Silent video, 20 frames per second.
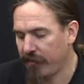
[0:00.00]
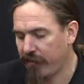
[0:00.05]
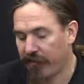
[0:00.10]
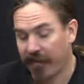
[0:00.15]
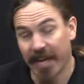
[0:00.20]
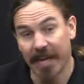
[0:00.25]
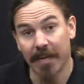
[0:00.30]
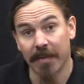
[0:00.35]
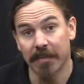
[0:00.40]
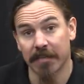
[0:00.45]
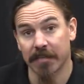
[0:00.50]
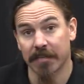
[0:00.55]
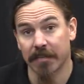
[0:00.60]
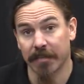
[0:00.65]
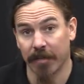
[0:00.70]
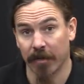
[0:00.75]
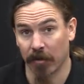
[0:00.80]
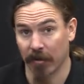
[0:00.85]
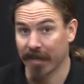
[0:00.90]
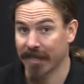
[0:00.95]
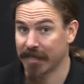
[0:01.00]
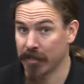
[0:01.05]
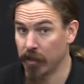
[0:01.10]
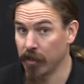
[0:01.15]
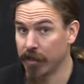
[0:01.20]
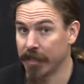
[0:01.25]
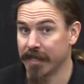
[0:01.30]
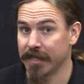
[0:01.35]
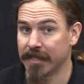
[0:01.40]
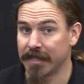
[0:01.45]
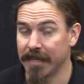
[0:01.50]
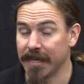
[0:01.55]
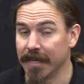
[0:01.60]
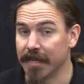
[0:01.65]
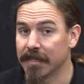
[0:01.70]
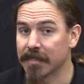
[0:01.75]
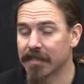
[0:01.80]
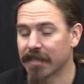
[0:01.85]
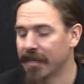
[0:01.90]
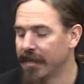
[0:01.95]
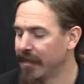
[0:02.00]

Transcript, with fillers: fakes that are as good as this.